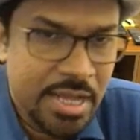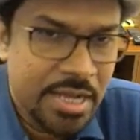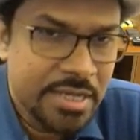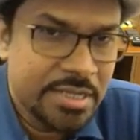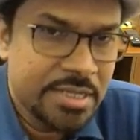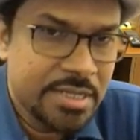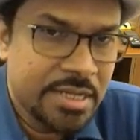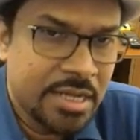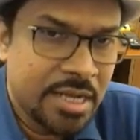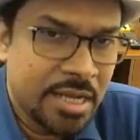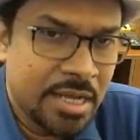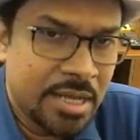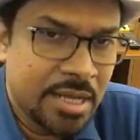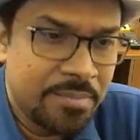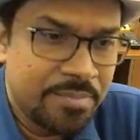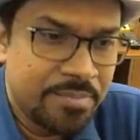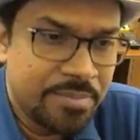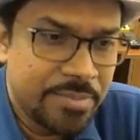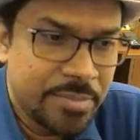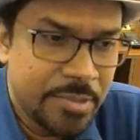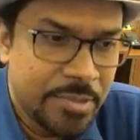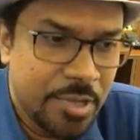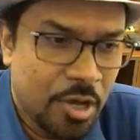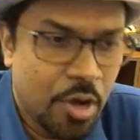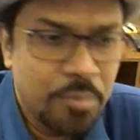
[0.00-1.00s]
uh,
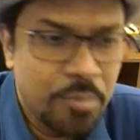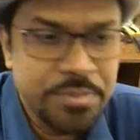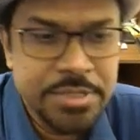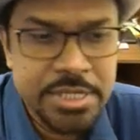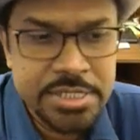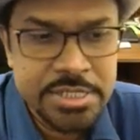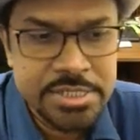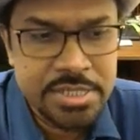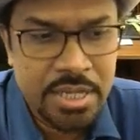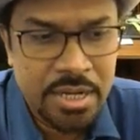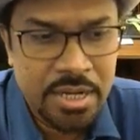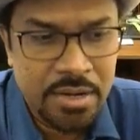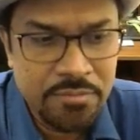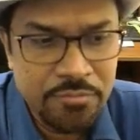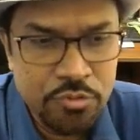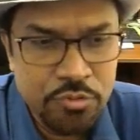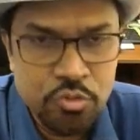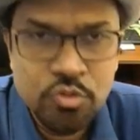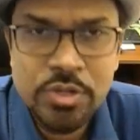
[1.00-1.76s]
objects are of two